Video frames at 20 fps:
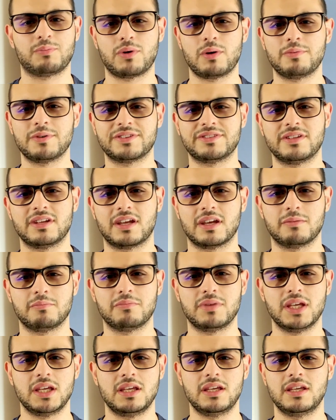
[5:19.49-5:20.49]
property can
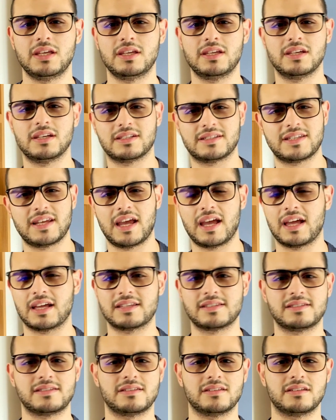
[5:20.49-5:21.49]
be a
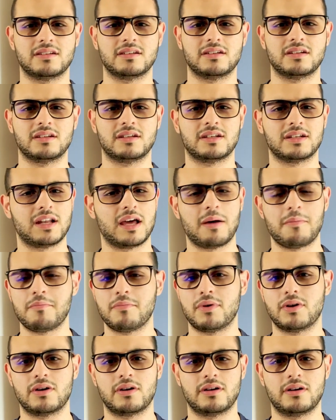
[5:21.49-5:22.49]
text, a
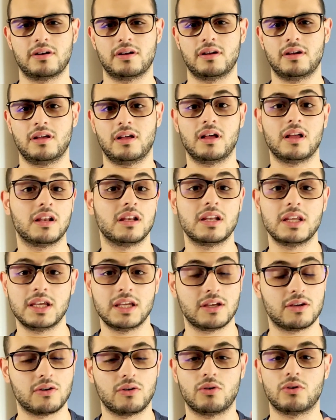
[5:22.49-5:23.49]
number, a
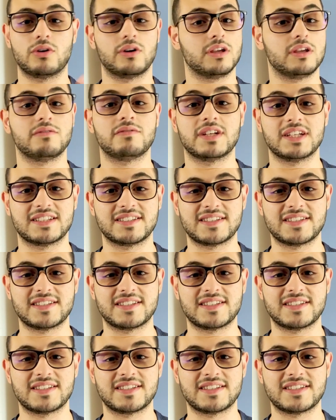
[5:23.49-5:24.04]
link, or even a